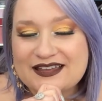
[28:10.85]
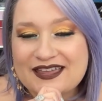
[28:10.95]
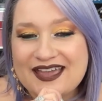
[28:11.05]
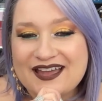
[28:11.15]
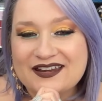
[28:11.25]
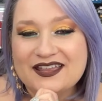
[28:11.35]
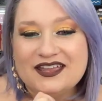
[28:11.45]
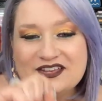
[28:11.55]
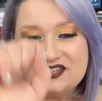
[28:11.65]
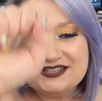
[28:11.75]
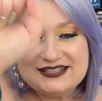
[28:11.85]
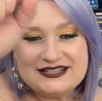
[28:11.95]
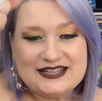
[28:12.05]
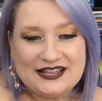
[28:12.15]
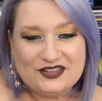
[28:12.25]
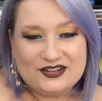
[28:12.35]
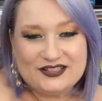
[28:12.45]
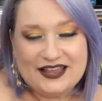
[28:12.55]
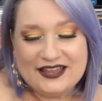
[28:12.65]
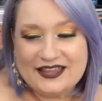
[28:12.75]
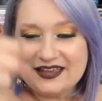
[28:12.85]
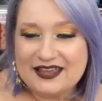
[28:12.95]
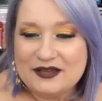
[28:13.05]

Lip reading: Cat, she says that I look like